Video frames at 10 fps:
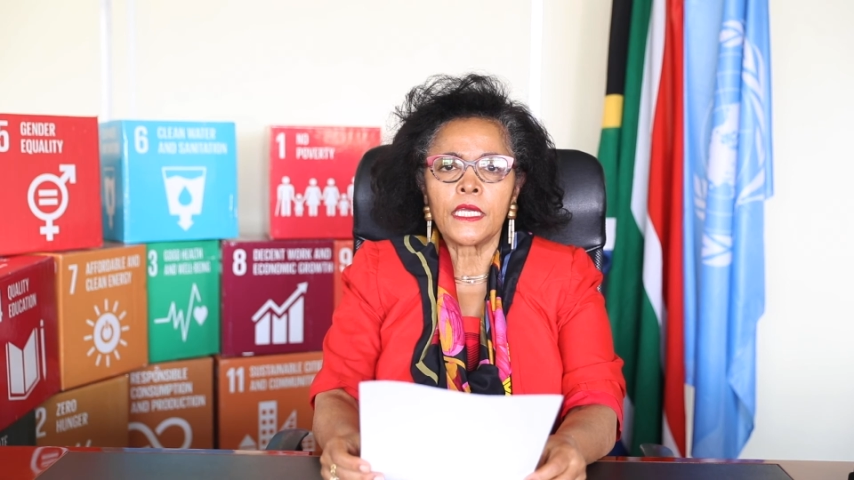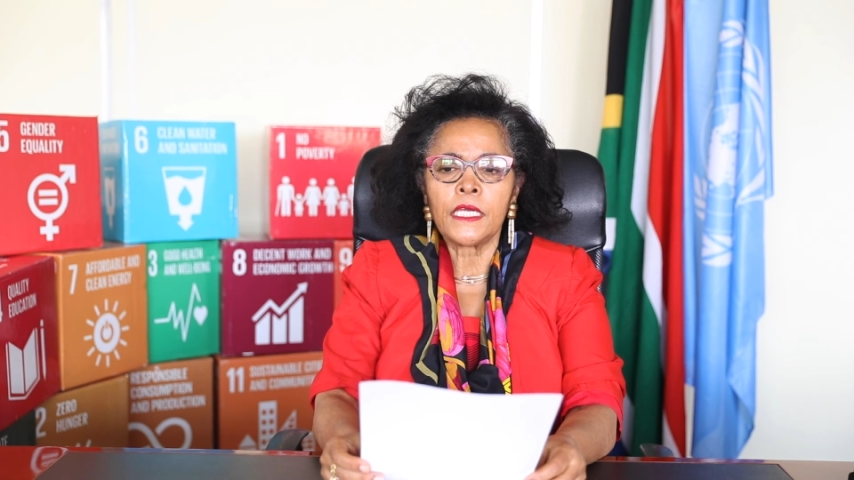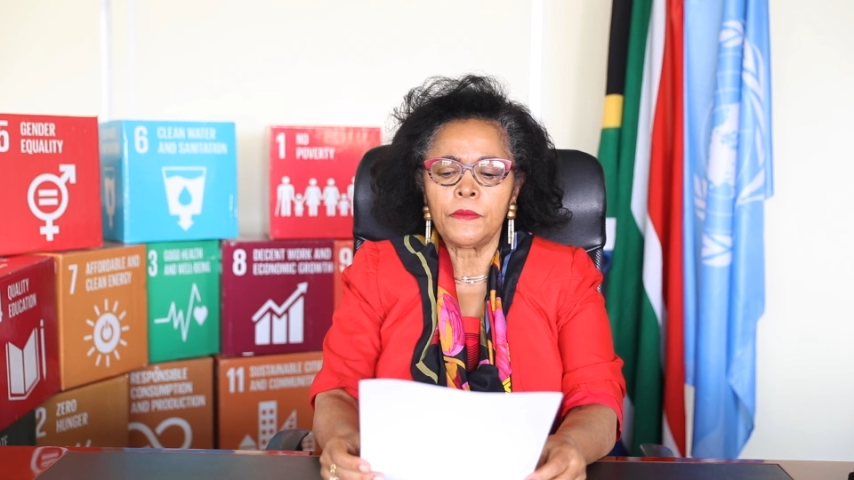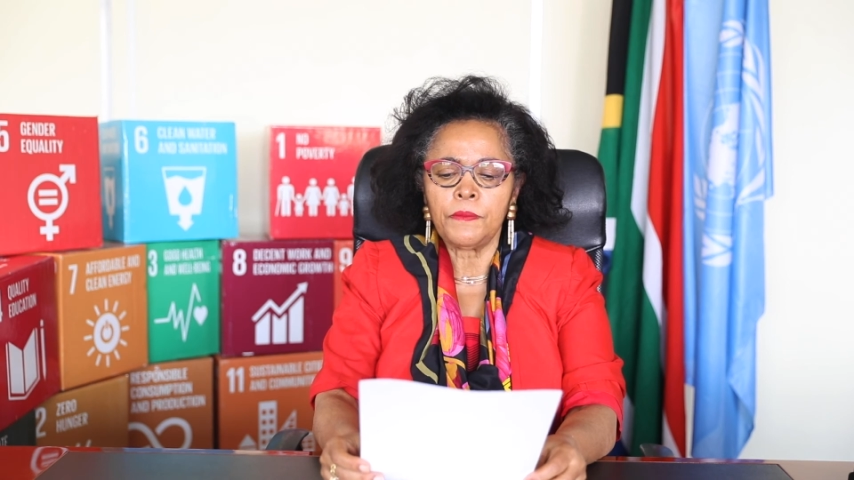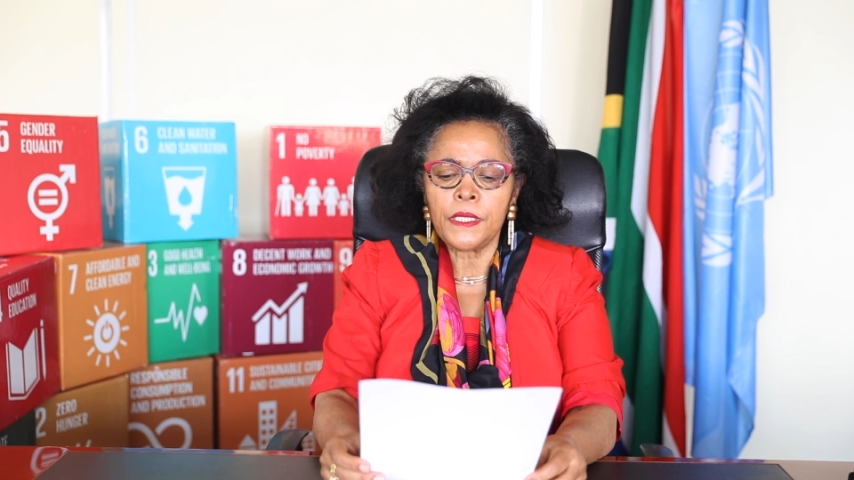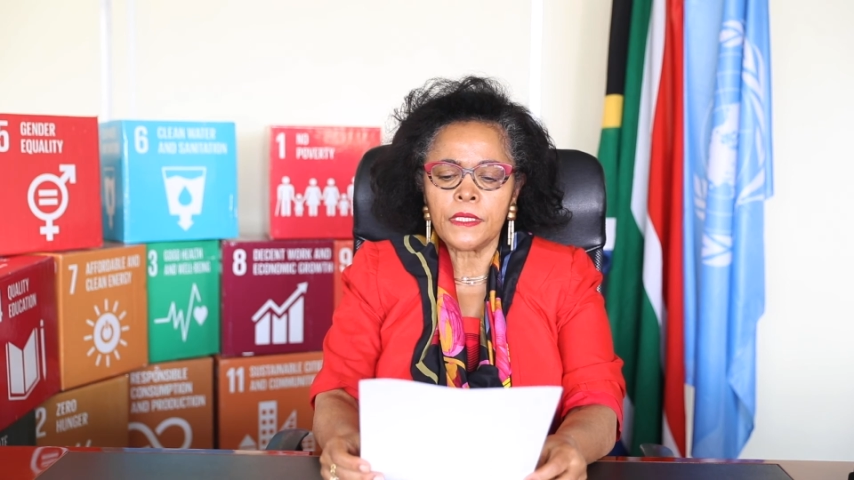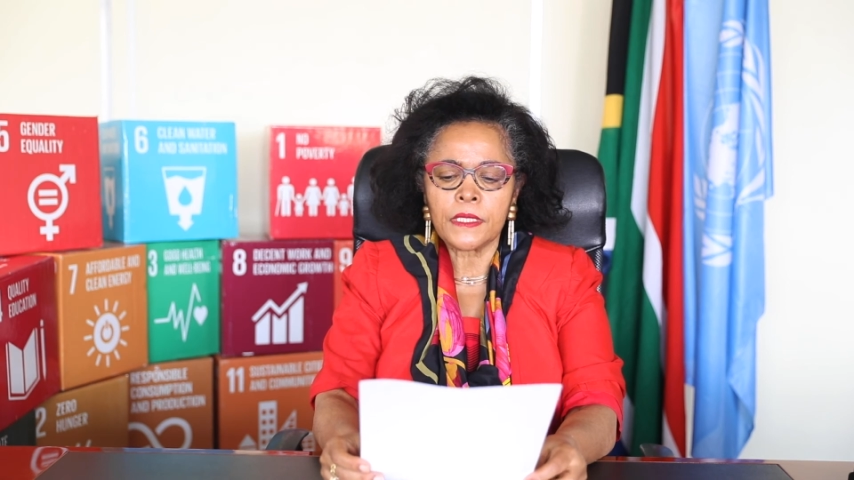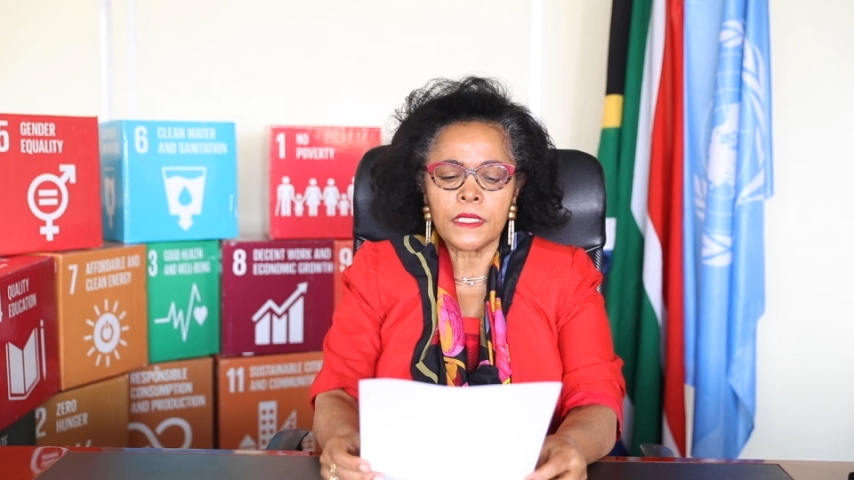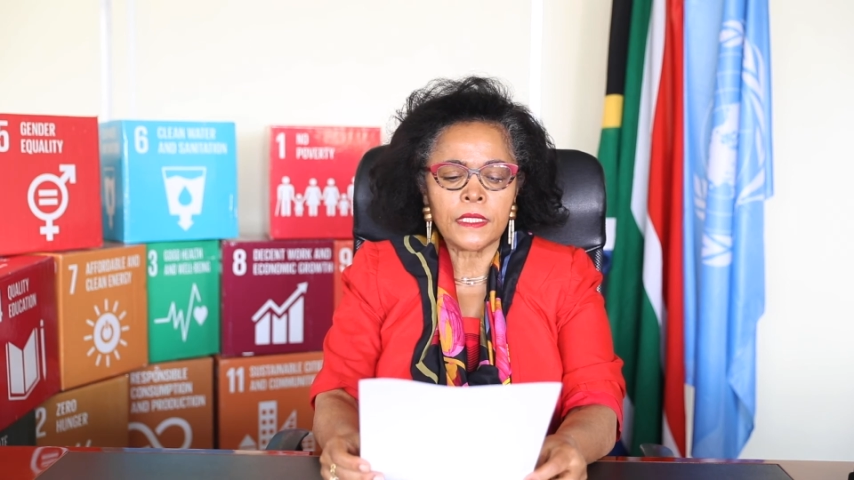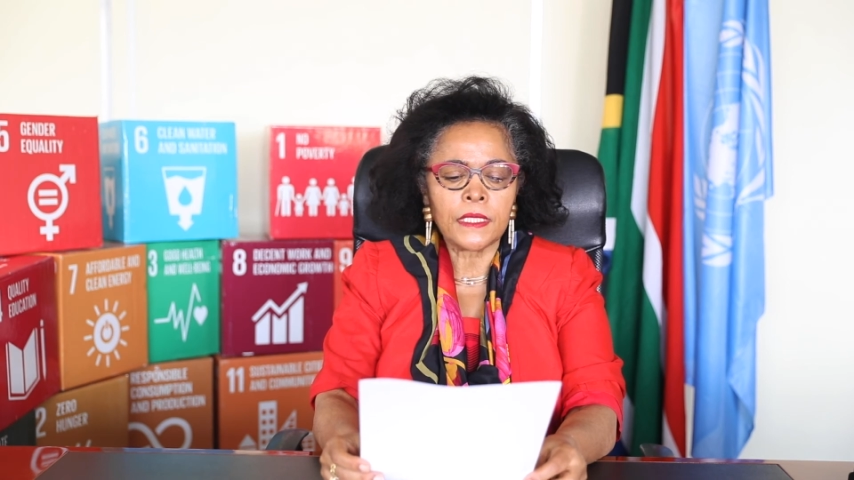in
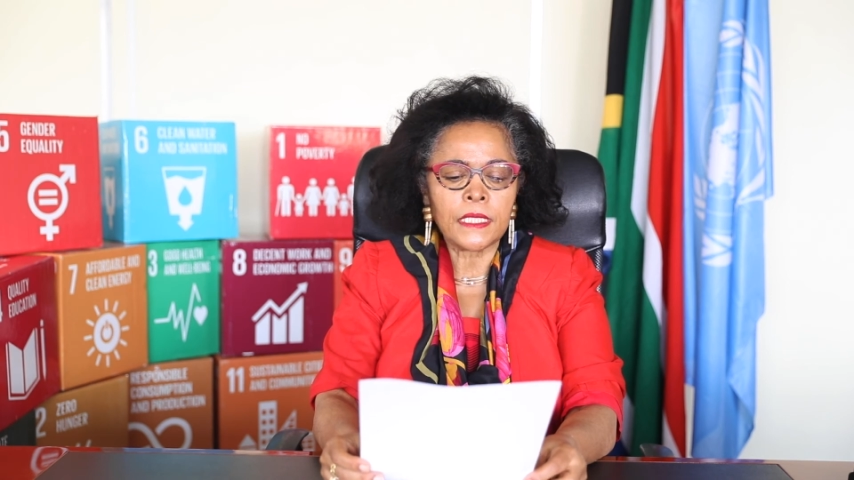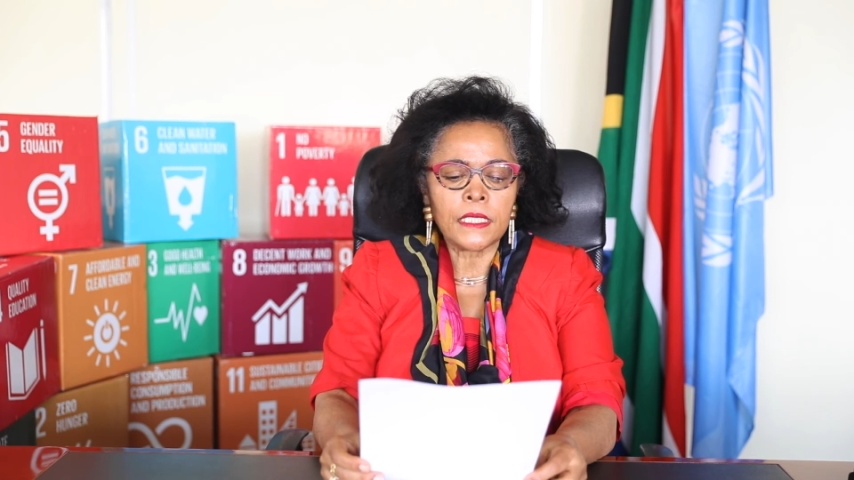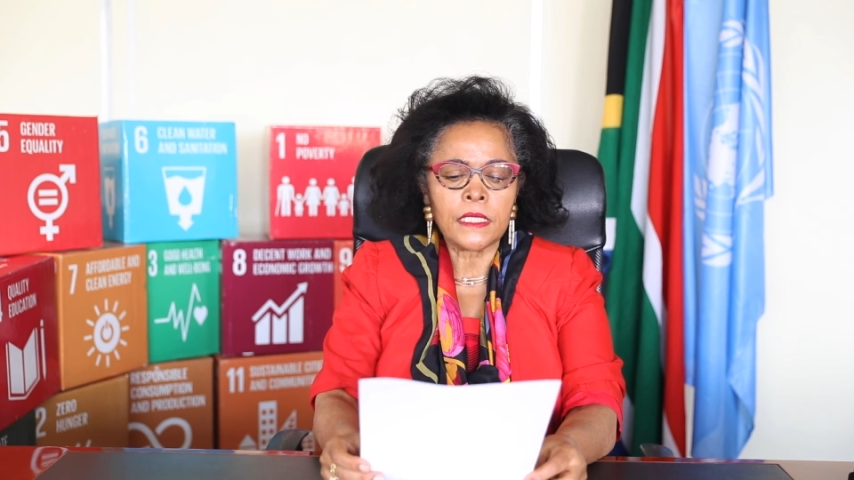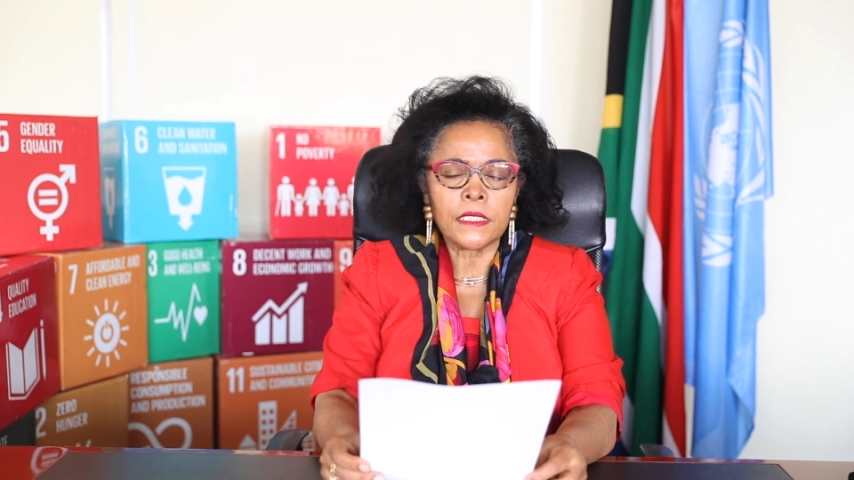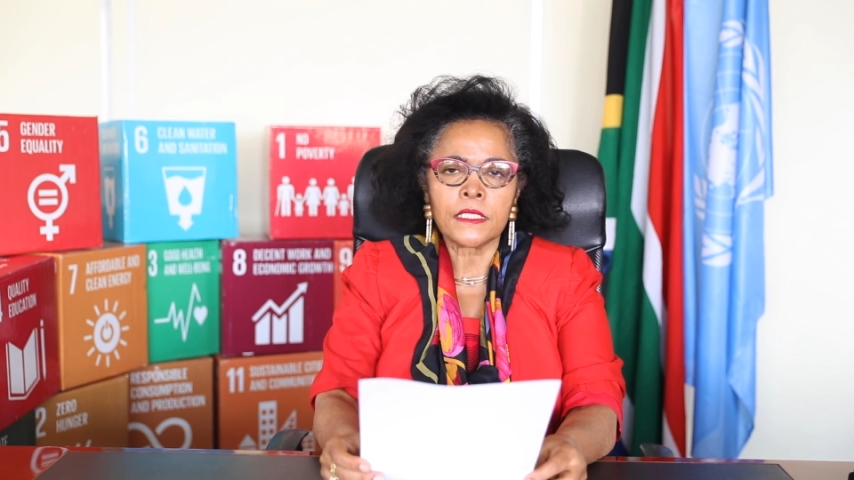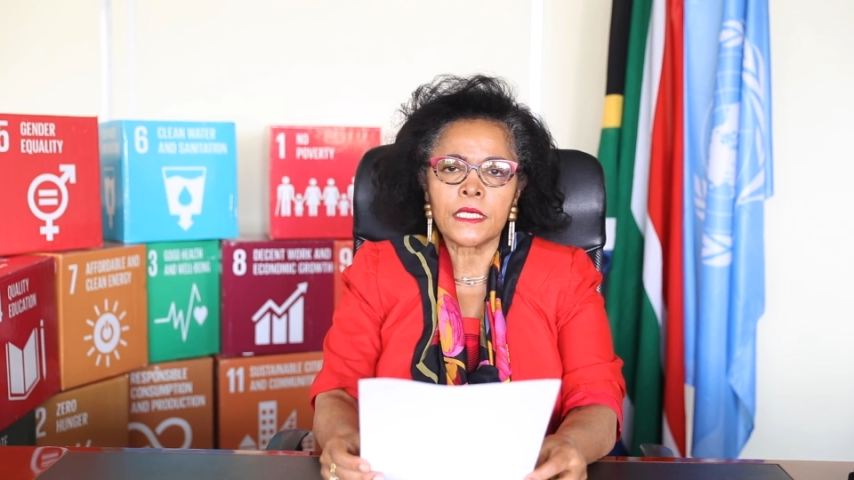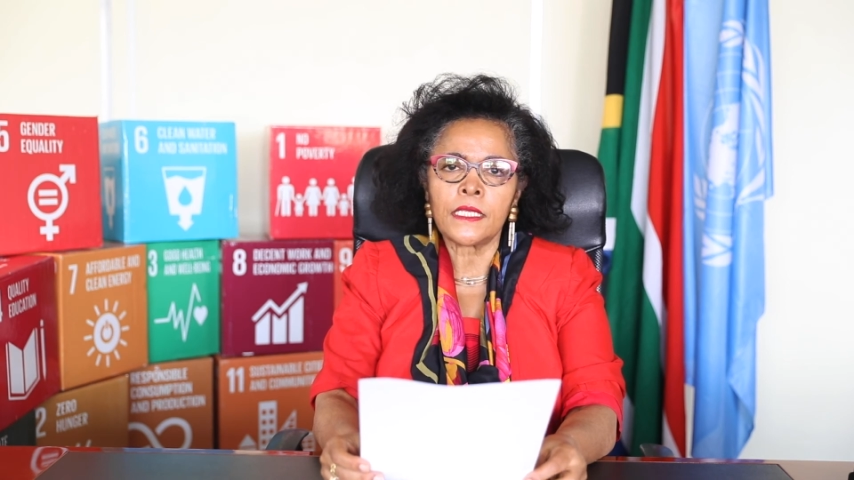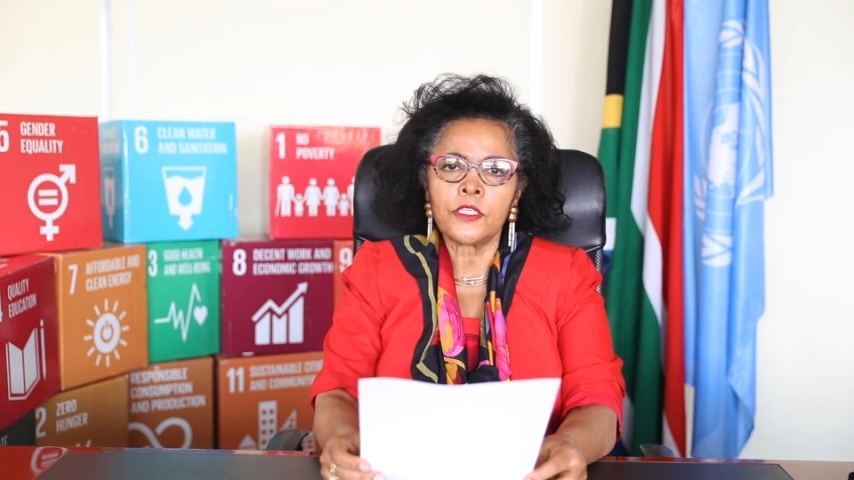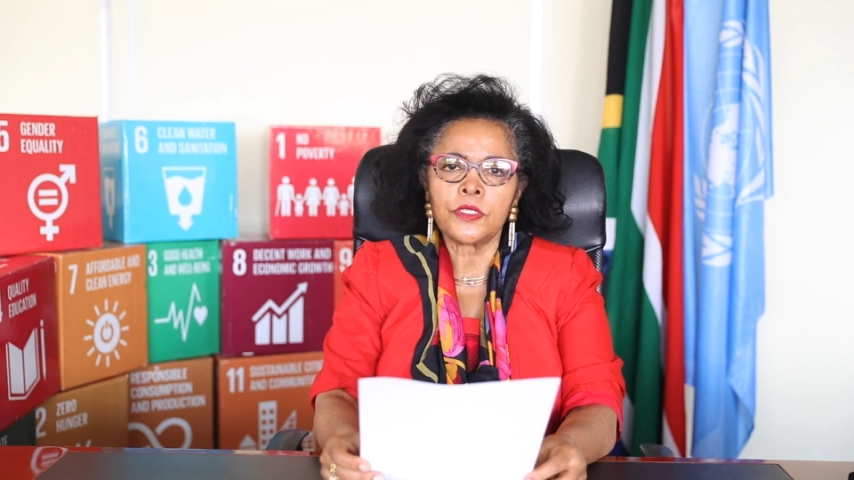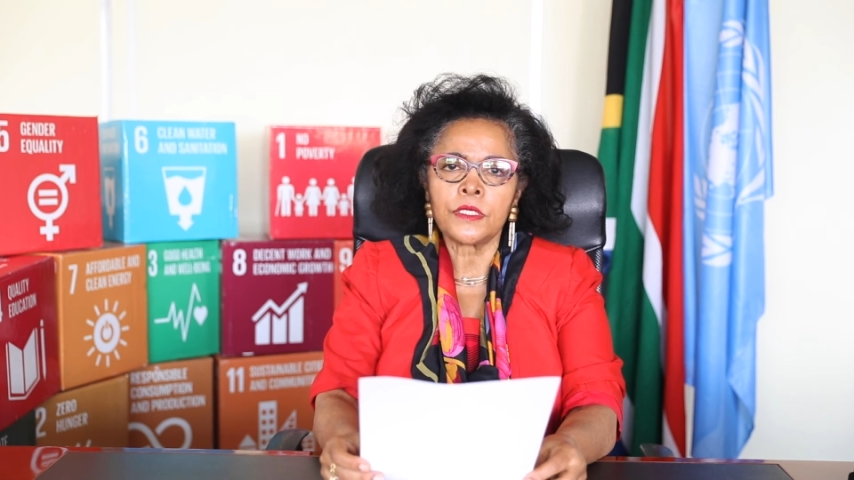meeting these
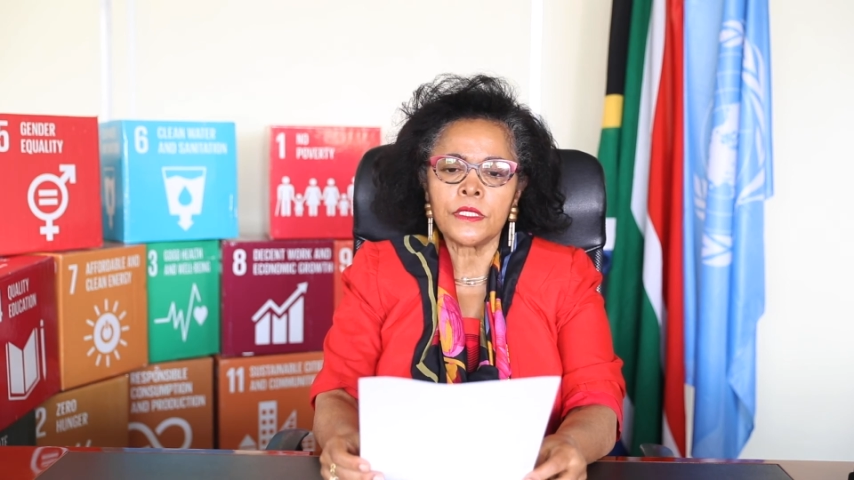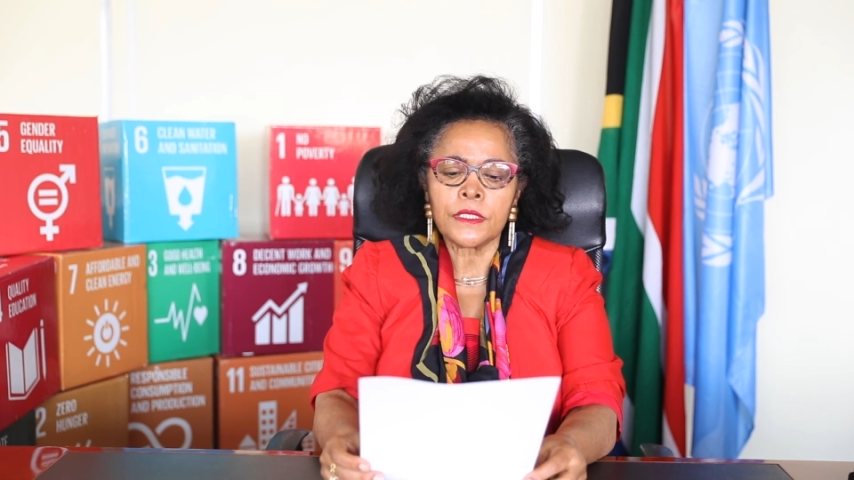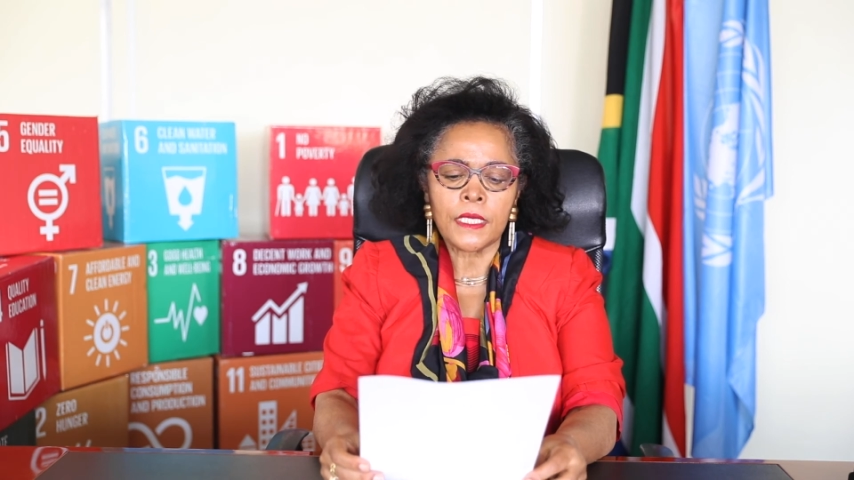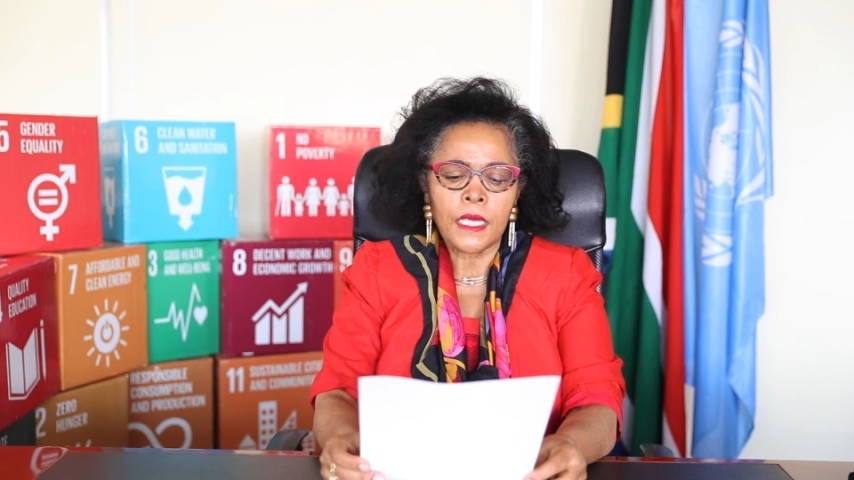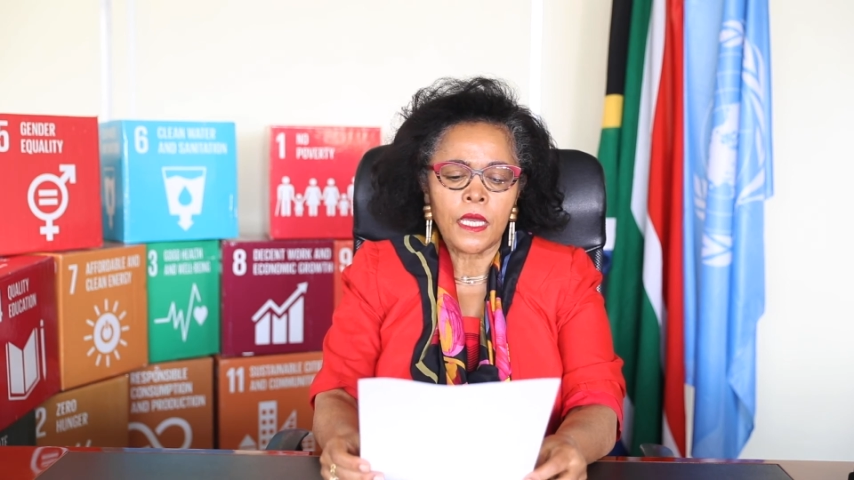challenges